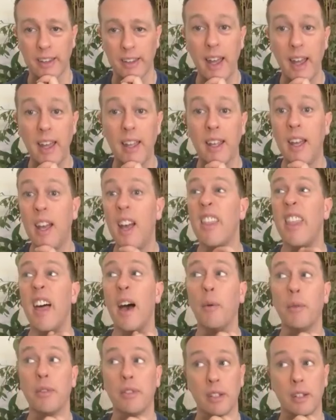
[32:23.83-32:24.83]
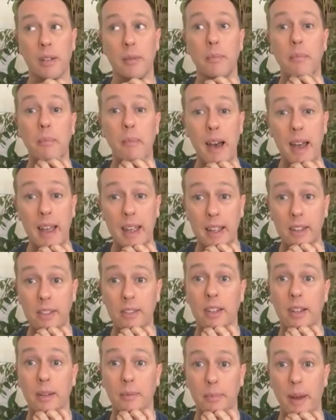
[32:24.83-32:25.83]
And that was an
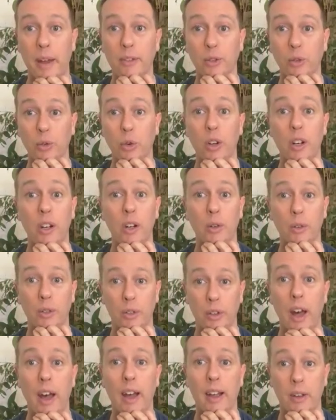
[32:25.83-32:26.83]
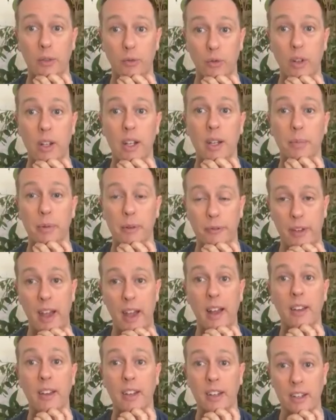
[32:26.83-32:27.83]
amazing basil oil, like really
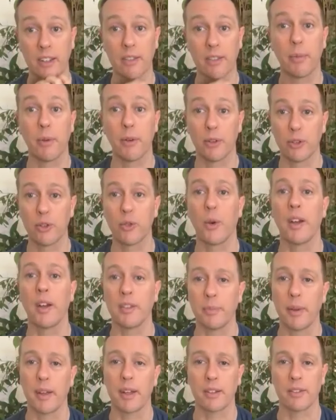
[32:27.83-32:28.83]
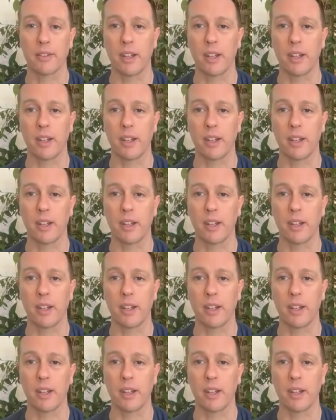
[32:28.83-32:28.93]
profound in its spiritual aspect.